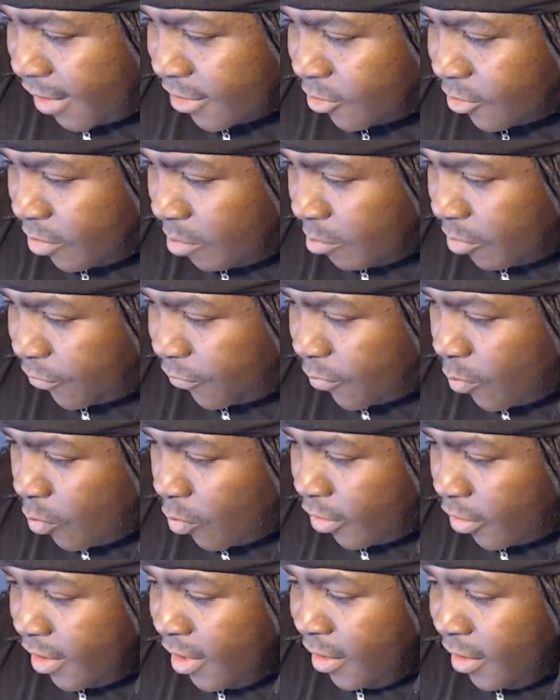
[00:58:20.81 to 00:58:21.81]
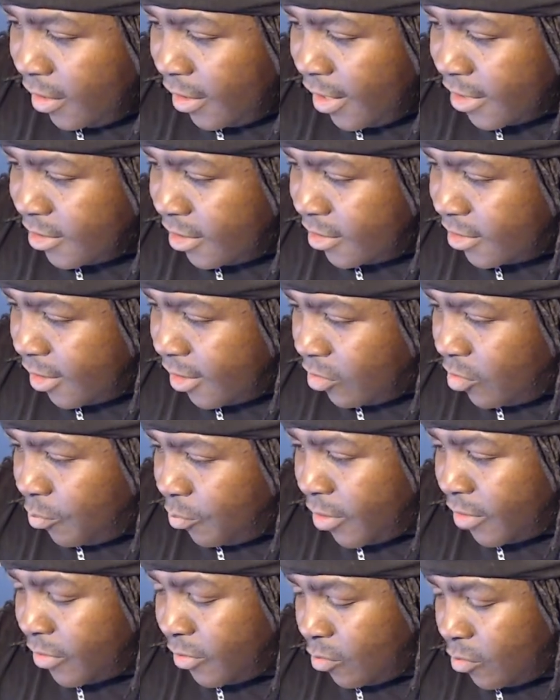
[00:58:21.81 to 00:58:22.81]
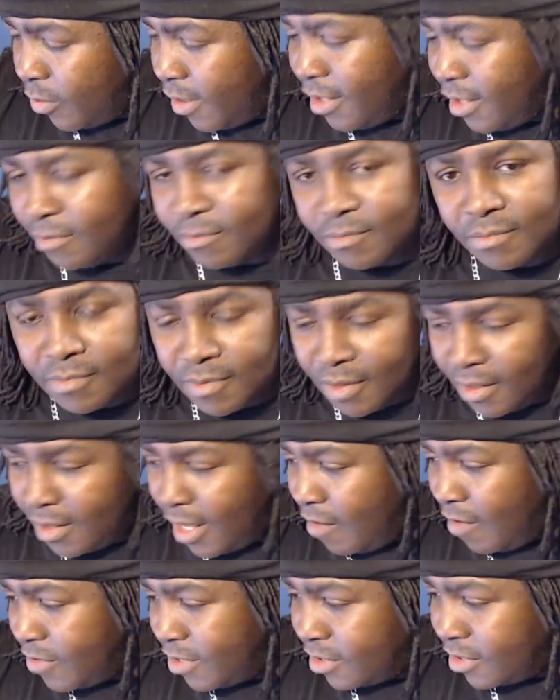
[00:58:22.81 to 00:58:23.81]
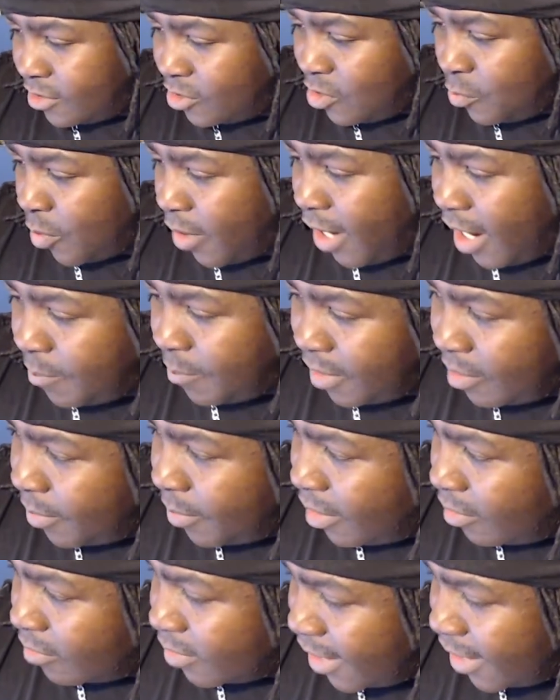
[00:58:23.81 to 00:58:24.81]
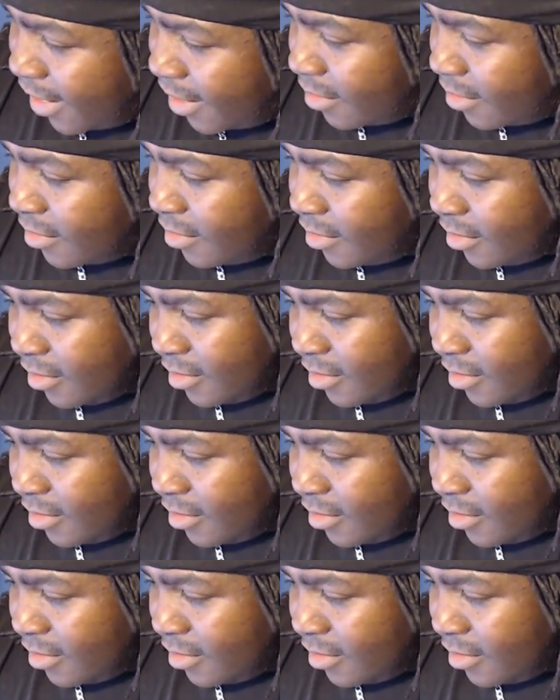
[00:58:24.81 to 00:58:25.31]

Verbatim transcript: So number four, Legend of Zelda: Breath of the Wild. Obviously, super happy about that.